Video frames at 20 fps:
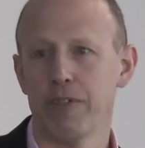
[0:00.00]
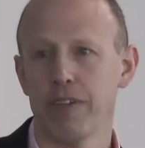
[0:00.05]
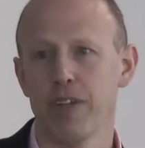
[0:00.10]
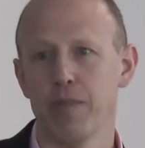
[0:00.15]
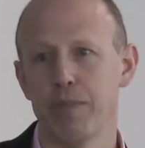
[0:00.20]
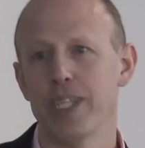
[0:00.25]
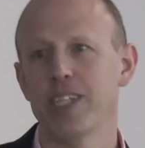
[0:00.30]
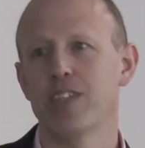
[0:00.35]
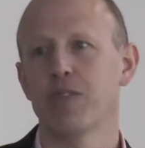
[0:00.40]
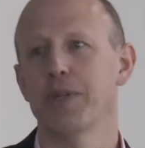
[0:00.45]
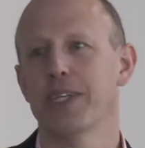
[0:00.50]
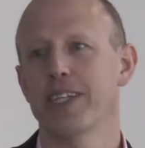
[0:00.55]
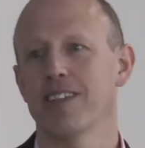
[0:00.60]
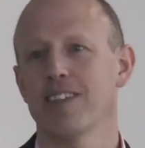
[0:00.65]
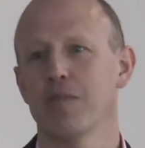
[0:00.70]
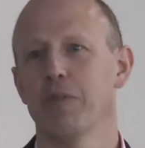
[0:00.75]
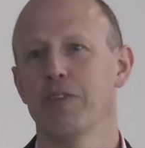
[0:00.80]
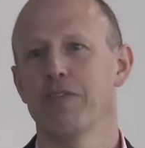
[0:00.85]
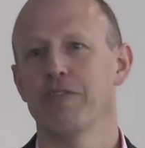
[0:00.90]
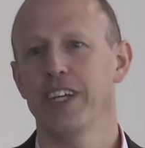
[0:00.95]
It's because
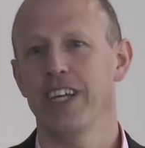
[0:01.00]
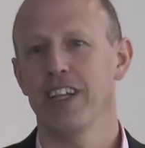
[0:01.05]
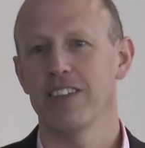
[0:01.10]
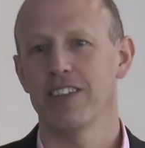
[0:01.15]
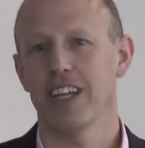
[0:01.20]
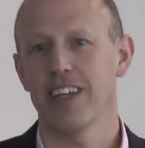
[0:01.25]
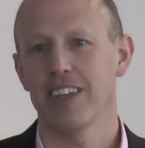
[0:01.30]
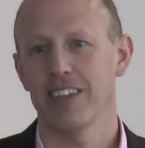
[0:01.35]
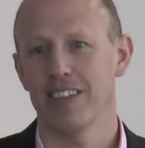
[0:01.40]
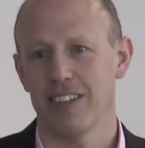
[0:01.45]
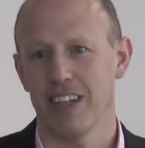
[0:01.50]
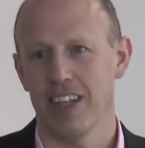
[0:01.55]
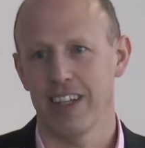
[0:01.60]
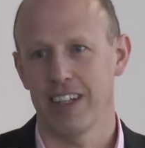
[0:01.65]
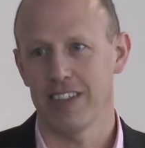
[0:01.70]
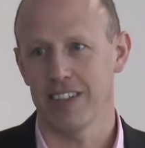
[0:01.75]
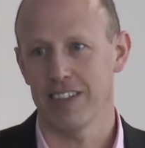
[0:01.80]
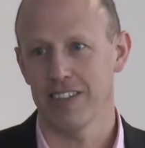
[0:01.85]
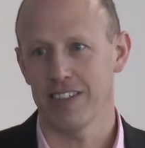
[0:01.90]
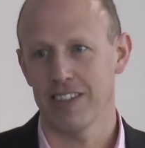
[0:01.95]
I'm a failed data
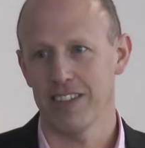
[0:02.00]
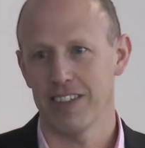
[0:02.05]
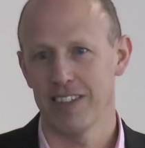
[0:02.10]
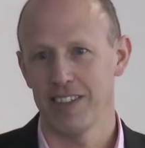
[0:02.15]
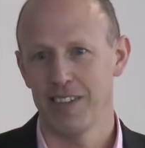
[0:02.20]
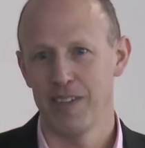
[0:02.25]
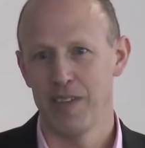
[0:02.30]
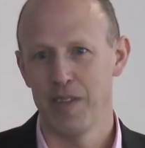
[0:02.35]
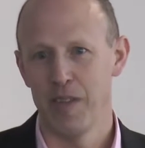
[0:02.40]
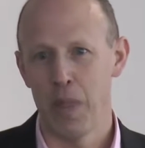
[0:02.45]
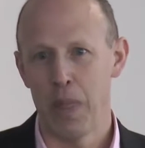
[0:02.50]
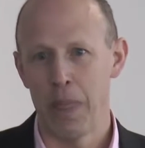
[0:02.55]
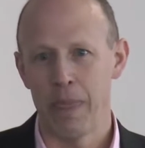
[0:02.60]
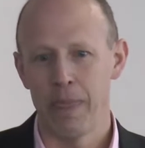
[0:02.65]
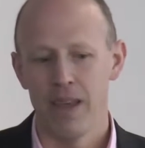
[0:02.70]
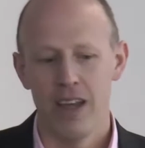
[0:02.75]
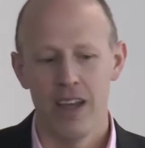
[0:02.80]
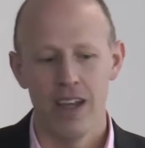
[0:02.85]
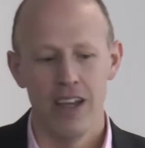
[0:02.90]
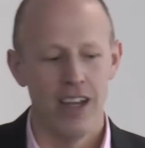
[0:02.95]
scientist.
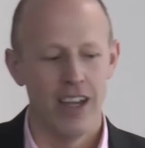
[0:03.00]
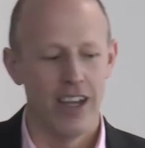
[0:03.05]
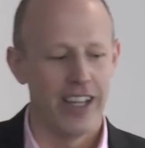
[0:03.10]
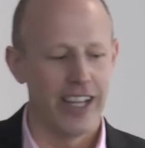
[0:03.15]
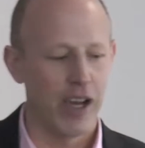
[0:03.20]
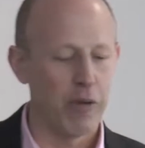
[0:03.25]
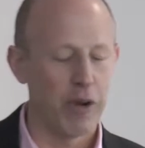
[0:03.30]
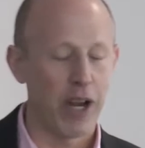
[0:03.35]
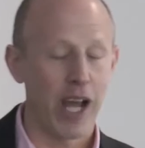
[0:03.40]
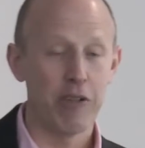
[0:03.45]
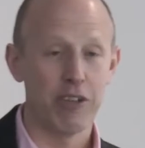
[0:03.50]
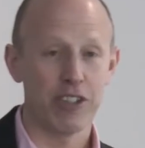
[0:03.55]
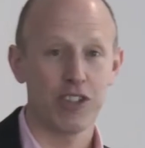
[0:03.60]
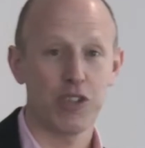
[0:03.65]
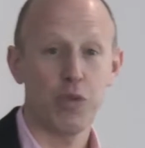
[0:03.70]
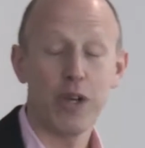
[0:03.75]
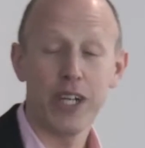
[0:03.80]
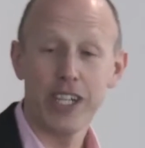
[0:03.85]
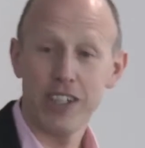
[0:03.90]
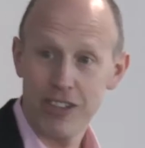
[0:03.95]
Now, when I was
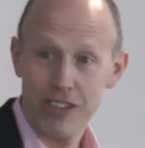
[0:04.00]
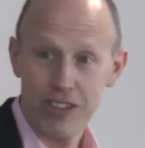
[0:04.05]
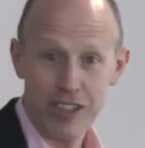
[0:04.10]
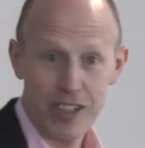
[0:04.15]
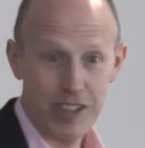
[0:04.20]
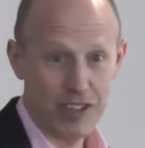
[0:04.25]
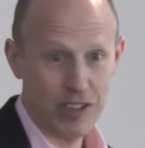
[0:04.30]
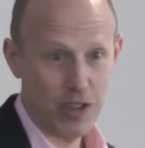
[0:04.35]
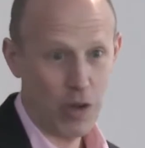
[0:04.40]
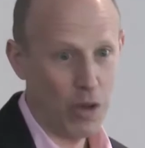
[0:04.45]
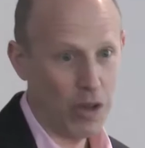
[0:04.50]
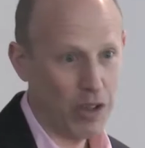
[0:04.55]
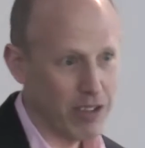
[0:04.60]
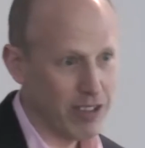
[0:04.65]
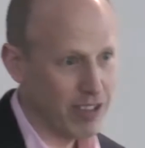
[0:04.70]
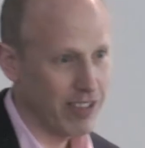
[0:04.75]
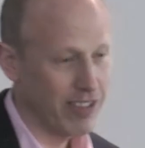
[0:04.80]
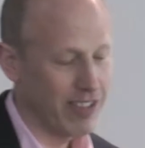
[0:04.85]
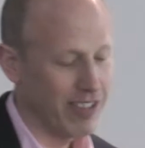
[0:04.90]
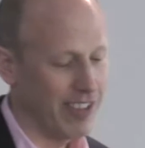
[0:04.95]
22 years old,
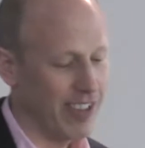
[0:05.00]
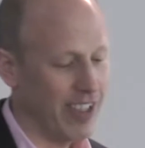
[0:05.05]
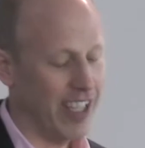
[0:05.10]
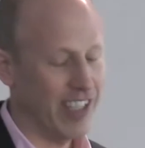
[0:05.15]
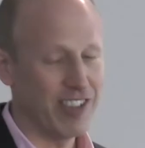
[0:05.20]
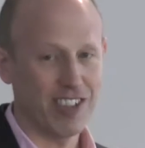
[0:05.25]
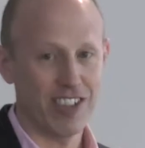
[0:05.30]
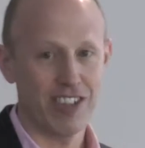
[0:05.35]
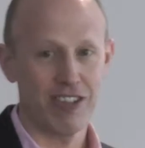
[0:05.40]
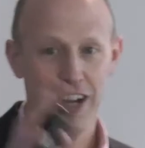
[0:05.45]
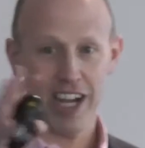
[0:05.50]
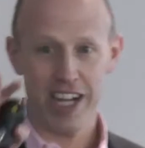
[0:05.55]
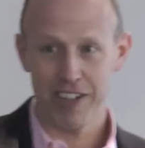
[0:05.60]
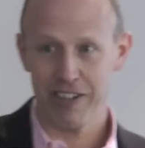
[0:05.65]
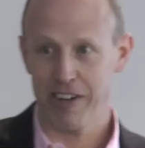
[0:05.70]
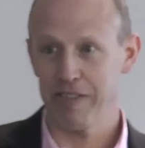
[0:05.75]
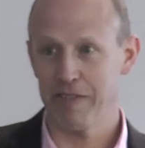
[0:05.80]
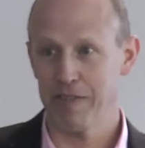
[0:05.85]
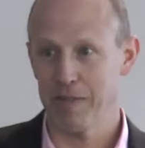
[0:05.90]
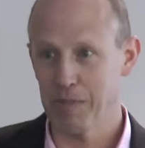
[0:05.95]
I just
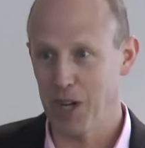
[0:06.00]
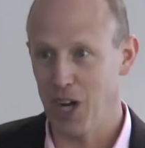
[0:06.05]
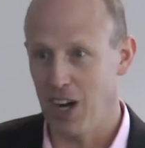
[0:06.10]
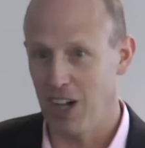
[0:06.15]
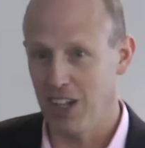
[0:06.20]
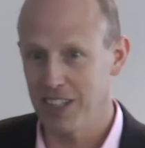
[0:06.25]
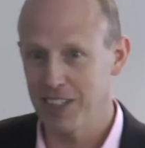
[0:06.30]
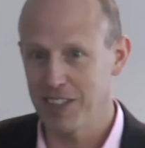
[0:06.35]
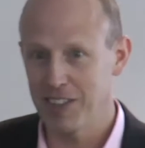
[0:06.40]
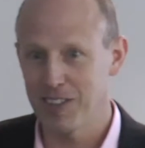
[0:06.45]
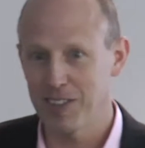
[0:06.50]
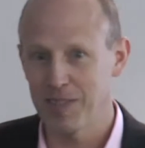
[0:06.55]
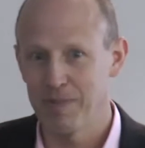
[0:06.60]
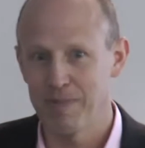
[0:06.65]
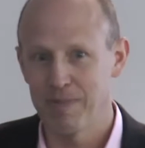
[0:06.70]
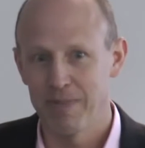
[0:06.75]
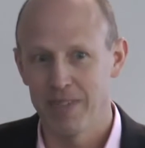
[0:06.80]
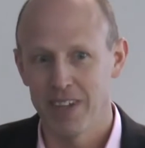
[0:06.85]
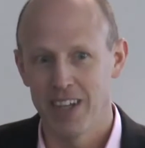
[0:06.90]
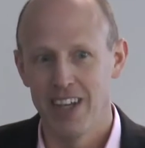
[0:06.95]
graduated from college,
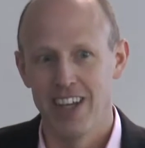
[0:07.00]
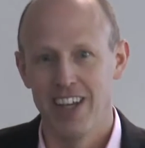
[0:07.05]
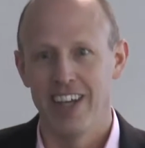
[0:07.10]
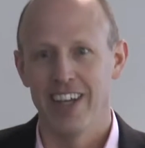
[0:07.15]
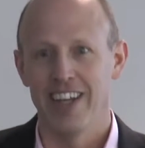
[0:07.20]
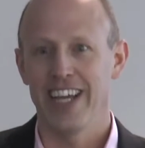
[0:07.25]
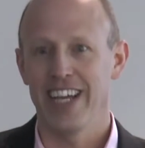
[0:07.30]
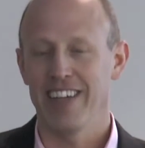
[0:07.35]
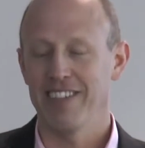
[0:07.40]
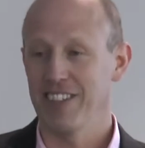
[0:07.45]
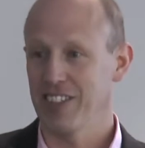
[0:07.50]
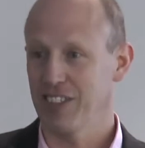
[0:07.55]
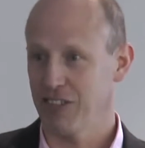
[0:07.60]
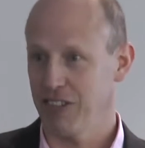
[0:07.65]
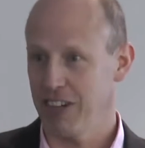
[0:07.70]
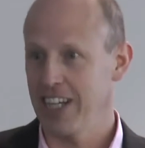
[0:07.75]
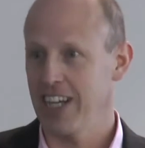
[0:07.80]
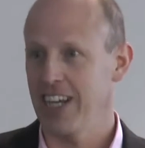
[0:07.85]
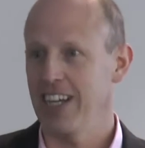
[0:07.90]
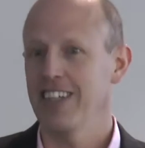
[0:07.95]
and I had this
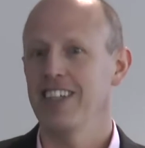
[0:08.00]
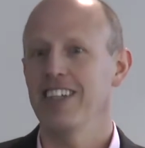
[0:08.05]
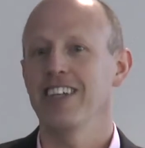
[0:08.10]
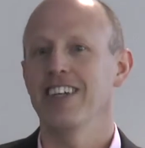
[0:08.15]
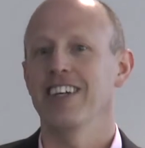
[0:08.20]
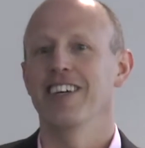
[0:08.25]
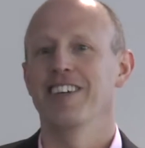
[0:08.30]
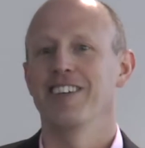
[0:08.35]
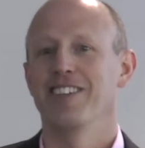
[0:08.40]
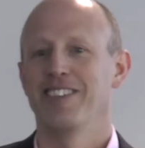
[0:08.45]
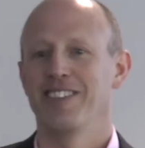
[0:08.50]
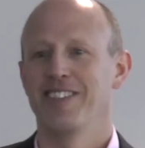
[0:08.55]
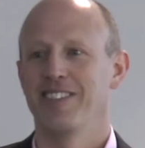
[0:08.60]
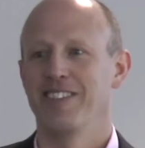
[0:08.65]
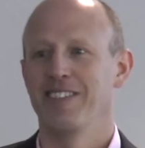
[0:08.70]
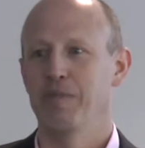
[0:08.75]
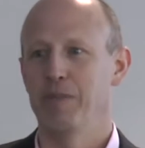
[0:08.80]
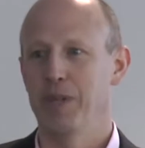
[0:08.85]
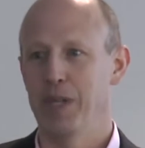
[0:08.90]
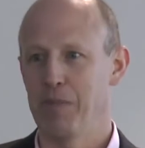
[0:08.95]
great idea,
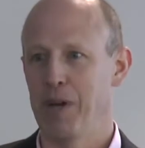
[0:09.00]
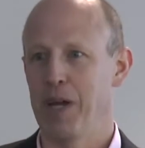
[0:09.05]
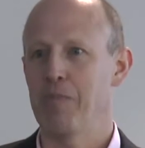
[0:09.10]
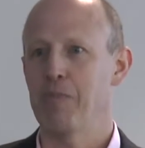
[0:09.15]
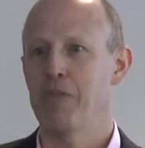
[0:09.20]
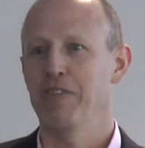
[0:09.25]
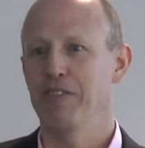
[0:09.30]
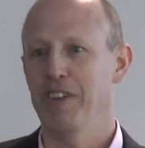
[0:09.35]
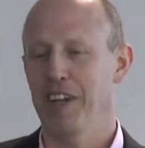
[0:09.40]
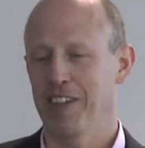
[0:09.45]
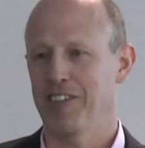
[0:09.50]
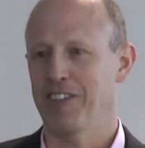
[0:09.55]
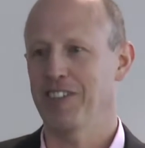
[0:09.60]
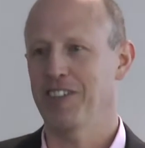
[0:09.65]
me and my professor.